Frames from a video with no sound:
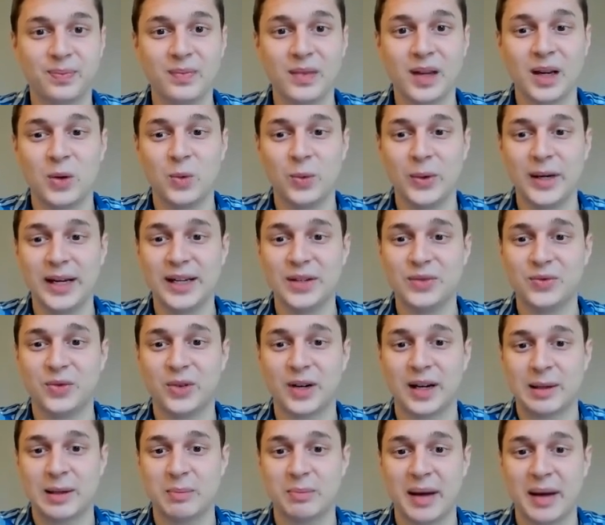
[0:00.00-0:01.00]
We can
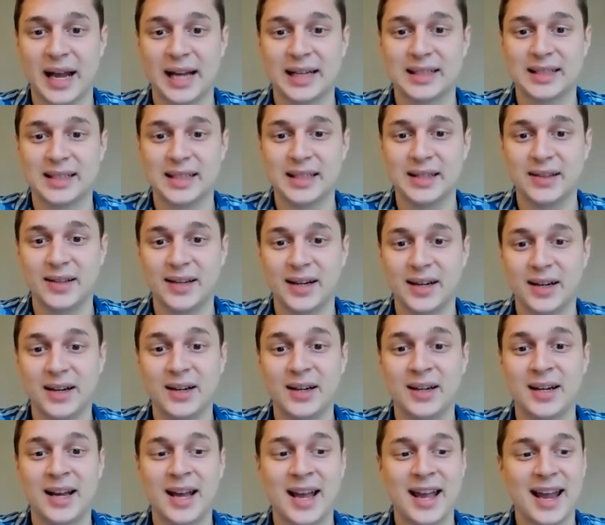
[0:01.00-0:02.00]
find bats in there,
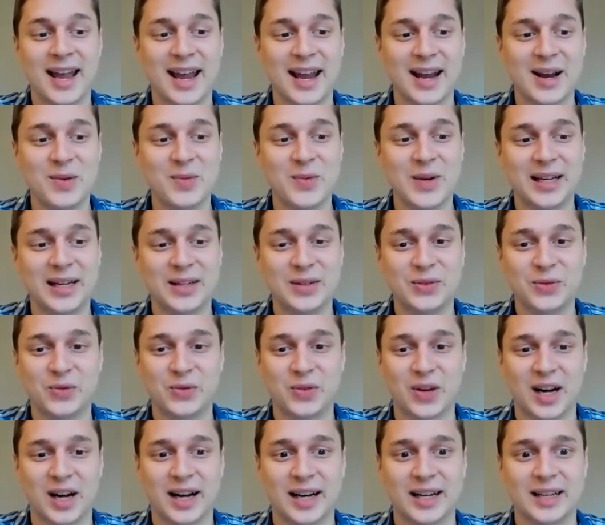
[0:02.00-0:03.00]
and we can
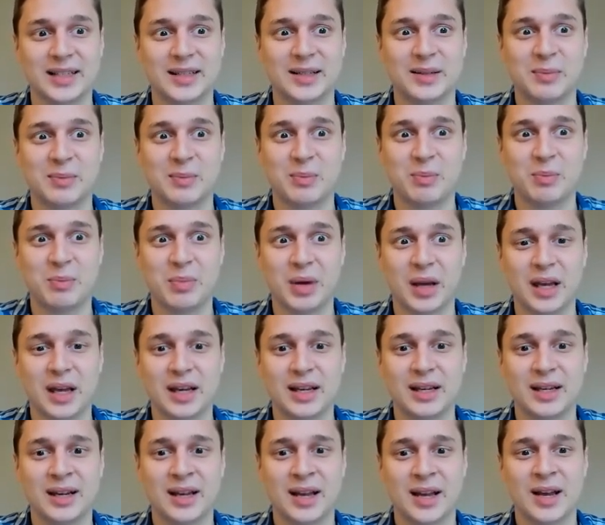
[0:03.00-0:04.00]
find big
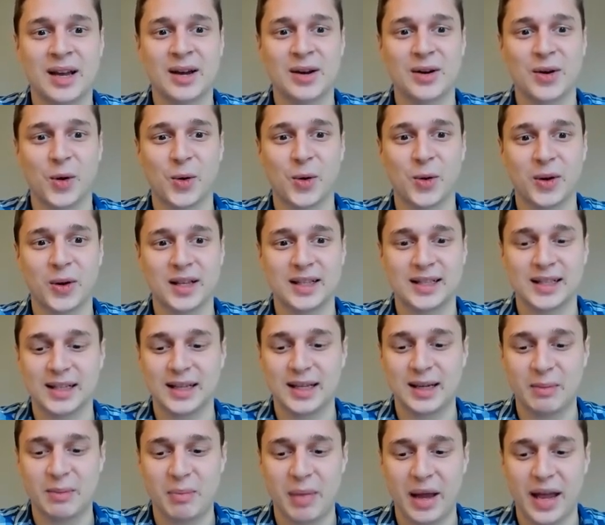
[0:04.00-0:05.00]
grizzly
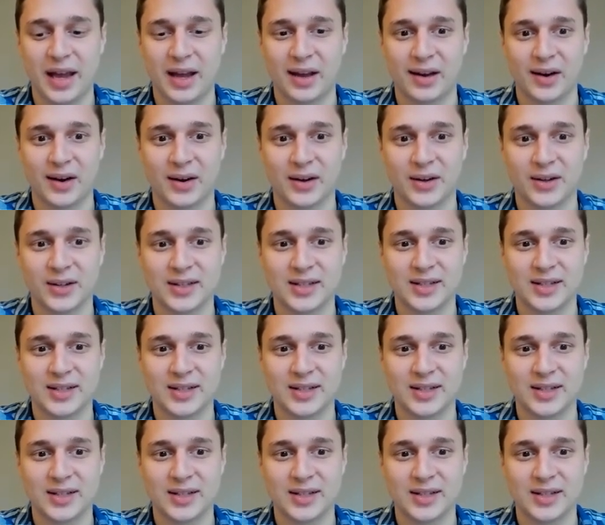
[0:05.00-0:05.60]
bears.